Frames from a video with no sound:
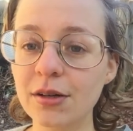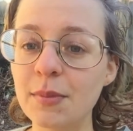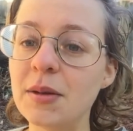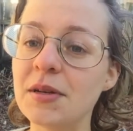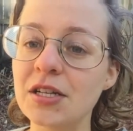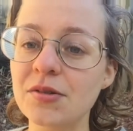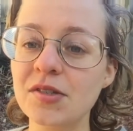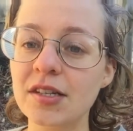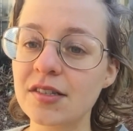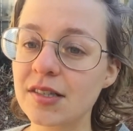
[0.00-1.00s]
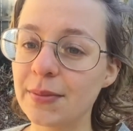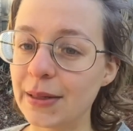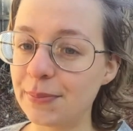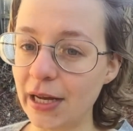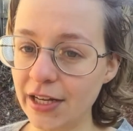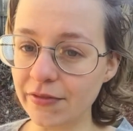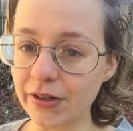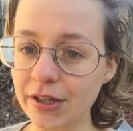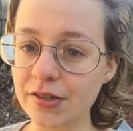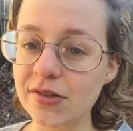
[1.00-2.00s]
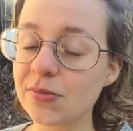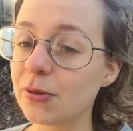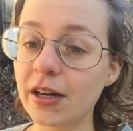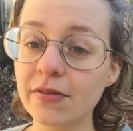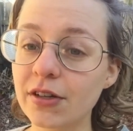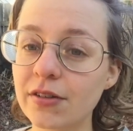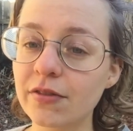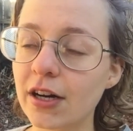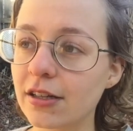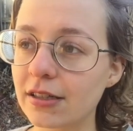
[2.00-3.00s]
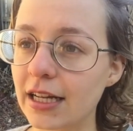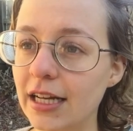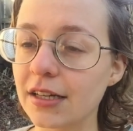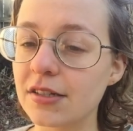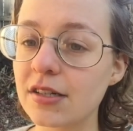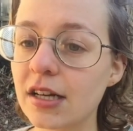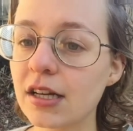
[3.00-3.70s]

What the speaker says: maybe using cement pavers, whatever you've got on hand